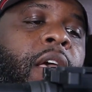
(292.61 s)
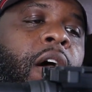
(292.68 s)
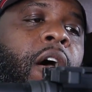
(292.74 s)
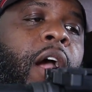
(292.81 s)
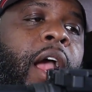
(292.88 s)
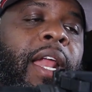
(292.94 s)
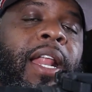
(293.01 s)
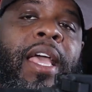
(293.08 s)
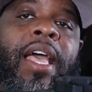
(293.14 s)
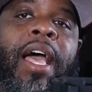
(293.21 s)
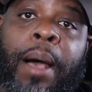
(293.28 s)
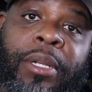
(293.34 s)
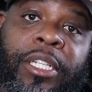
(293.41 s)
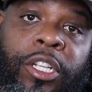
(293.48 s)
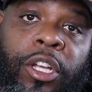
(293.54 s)
All right,
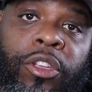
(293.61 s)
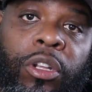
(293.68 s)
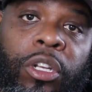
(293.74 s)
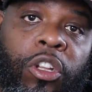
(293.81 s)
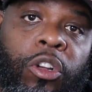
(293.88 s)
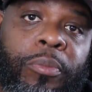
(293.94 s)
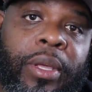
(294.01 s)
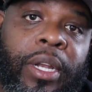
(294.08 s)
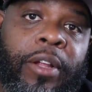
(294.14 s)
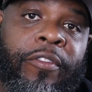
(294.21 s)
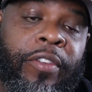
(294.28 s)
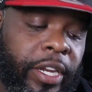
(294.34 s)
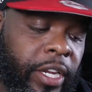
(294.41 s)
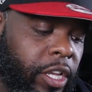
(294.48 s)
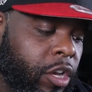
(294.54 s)
I'm gonna show you a little bit of
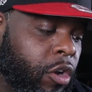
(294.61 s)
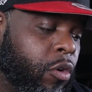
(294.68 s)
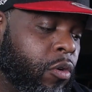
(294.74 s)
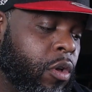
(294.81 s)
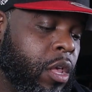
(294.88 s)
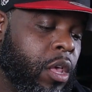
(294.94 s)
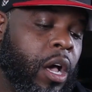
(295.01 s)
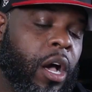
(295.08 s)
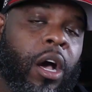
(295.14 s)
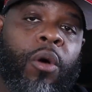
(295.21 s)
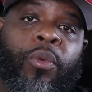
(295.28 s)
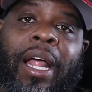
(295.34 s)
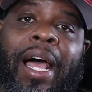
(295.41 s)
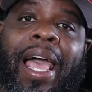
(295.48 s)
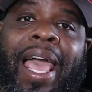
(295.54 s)
video
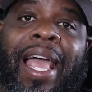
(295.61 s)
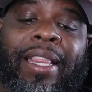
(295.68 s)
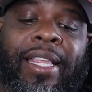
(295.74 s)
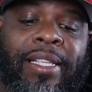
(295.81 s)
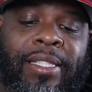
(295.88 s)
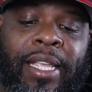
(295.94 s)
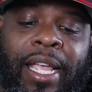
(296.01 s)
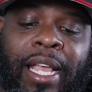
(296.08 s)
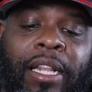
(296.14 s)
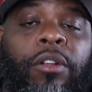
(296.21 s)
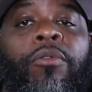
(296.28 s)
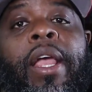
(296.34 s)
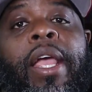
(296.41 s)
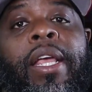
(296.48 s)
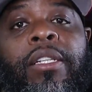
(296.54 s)
when I had this thing at
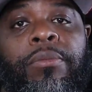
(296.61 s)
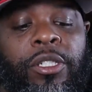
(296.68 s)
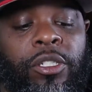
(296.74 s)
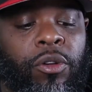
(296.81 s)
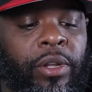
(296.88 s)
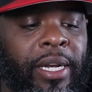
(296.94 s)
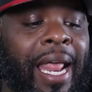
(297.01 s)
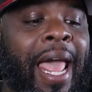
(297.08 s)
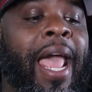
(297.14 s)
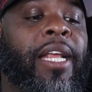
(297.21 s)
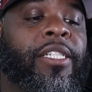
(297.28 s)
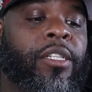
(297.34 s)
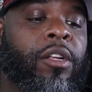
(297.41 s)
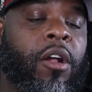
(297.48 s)
the range. I'm gonna show it in action.